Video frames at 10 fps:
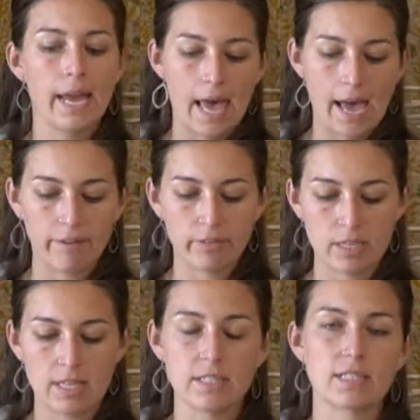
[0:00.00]

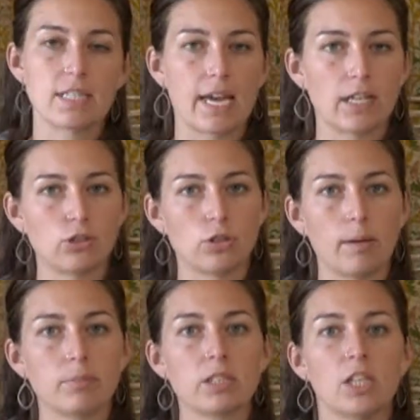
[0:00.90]
Having this to catch
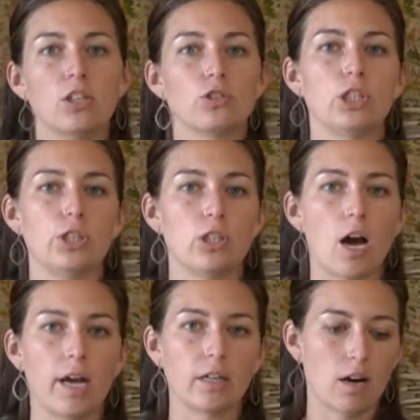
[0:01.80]
drips so you're
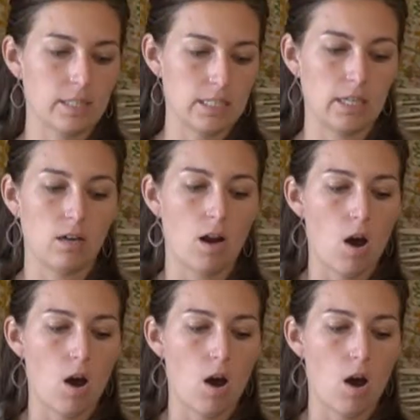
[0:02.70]
not causing